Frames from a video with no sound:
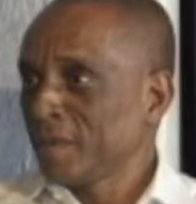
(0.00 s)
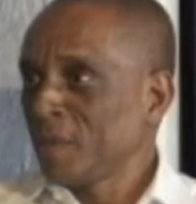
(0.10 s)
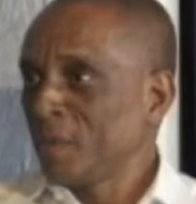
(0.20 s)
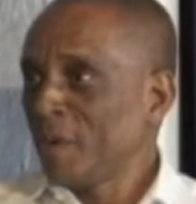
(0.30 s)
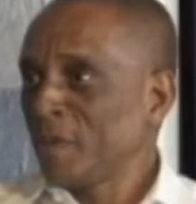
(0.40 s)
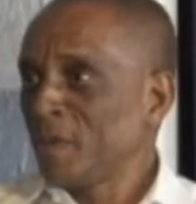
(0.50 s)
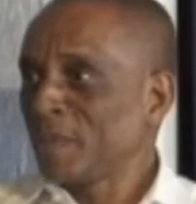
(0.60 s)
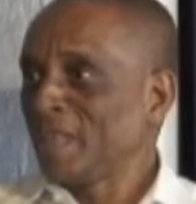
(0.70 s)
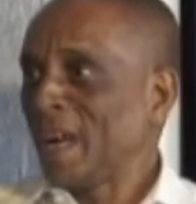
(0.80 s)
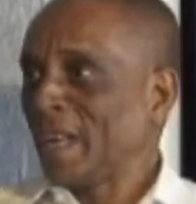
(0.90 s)
Spirit
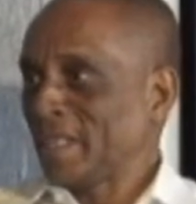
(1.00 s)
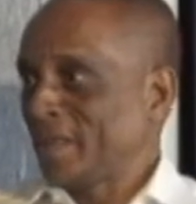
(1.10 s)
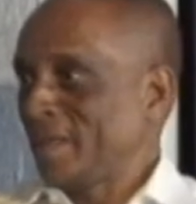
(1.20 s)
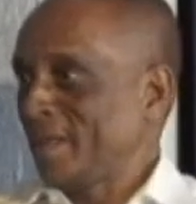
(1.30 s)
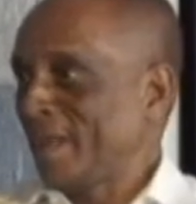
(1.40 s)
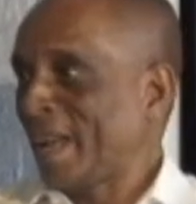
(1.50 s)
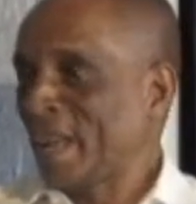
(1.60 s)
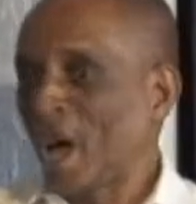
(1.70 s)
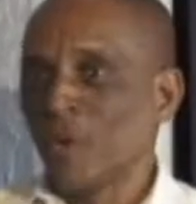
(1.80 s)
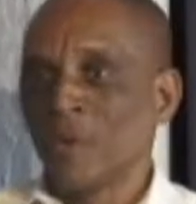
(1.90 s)
does not
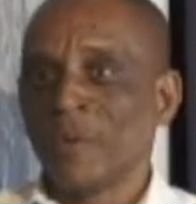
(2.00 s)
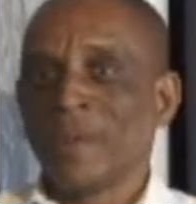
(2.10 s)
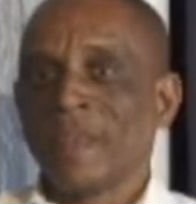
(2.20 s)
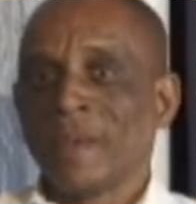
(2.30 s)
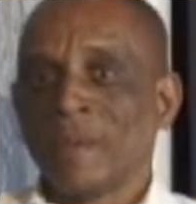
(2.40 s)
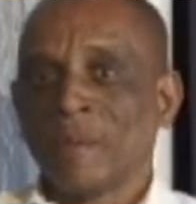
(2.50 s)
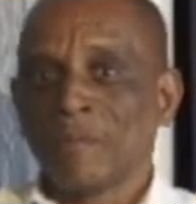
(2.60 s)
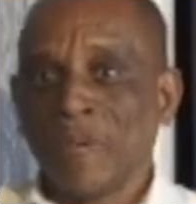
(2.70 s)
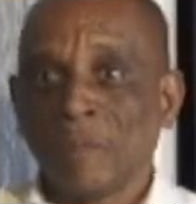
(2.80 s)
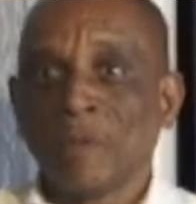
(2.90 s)
allow
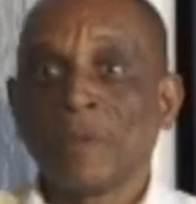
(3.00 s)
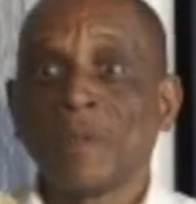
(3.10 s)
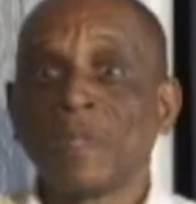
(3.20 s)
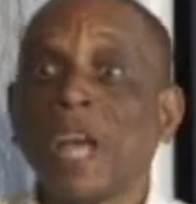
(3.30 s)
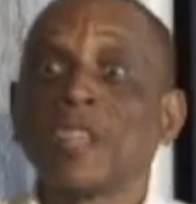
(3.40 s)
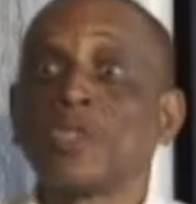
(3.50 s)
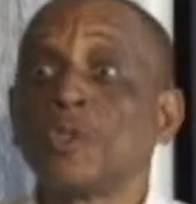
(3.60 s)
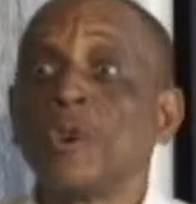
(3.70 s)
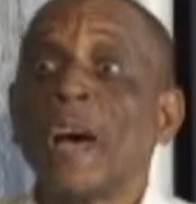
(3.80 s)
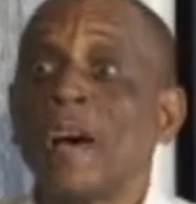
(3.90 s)
people not
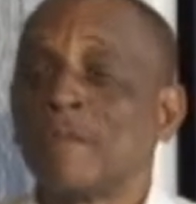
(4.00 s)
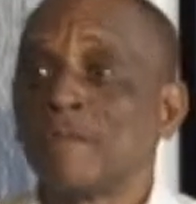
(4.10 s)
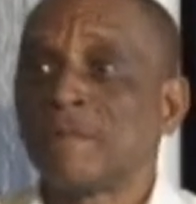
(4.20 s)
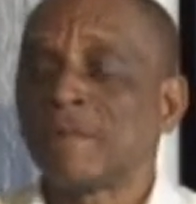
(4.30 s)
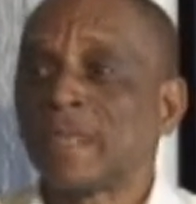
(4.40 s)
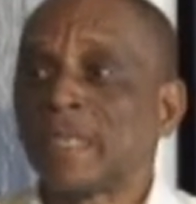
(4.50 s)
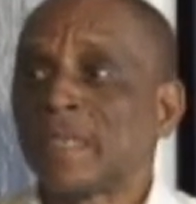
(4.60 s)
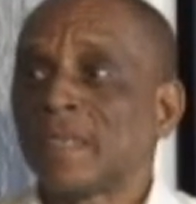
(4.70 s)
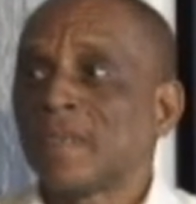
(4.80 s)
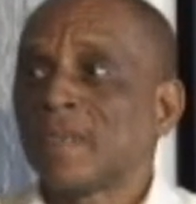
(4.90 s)
to have.
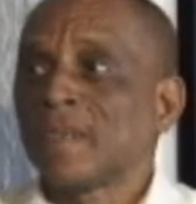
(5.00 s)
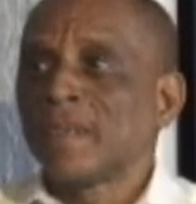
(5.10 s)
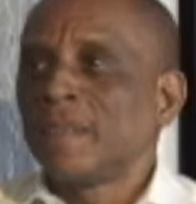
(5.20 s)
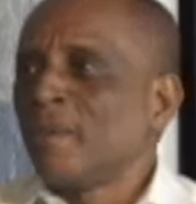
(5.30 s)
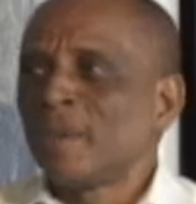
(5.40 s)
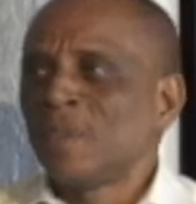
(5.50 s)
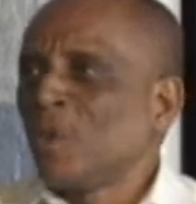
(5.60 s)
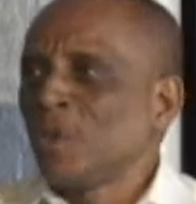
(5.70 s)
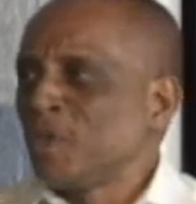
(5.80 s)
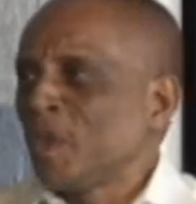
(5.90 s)
There is
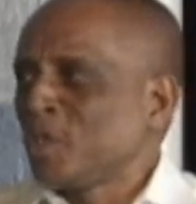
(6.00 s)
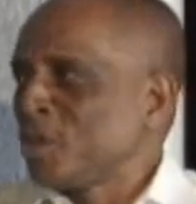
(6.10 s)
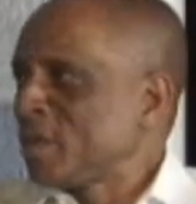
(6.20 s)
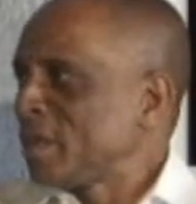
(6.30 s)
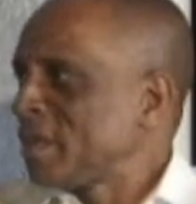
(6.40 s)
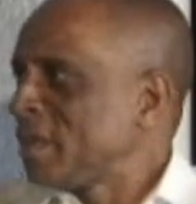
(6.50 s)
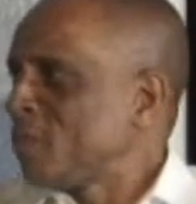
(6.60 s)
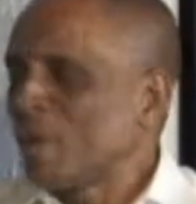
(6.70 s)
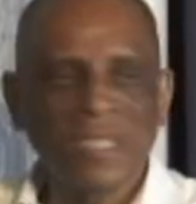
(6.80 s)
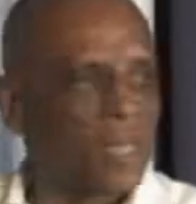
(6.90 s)
no such
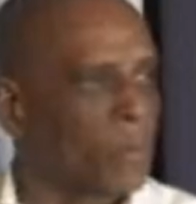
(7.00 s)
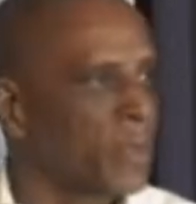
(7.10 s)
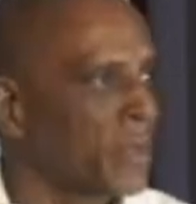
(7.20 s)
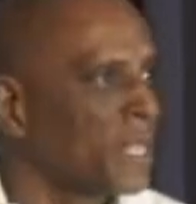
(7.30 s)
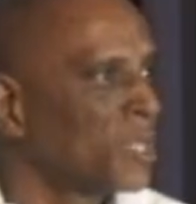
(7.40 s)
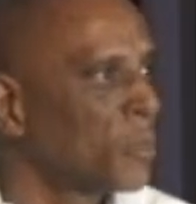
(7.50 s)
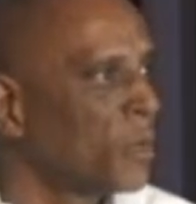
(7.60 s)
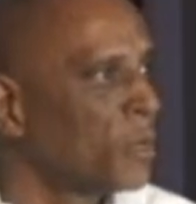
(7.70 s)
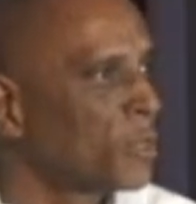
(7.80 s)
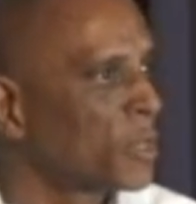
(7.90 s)
principle in
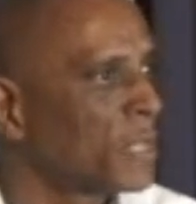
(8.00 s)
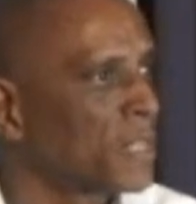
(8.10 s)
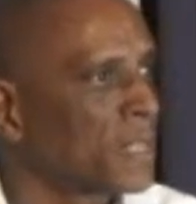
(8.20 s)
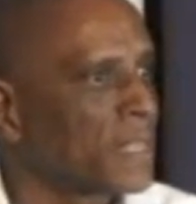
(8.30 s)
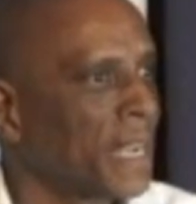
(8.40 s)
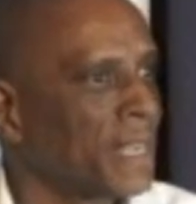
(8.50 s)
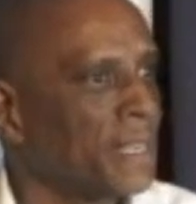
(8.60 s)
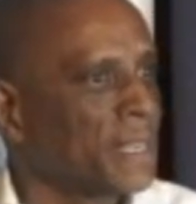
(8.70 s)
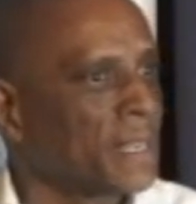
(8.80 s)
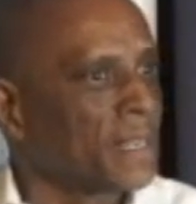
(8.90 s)
spiritual
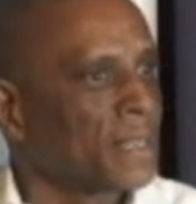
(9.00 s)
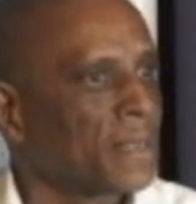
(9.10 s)
understanding.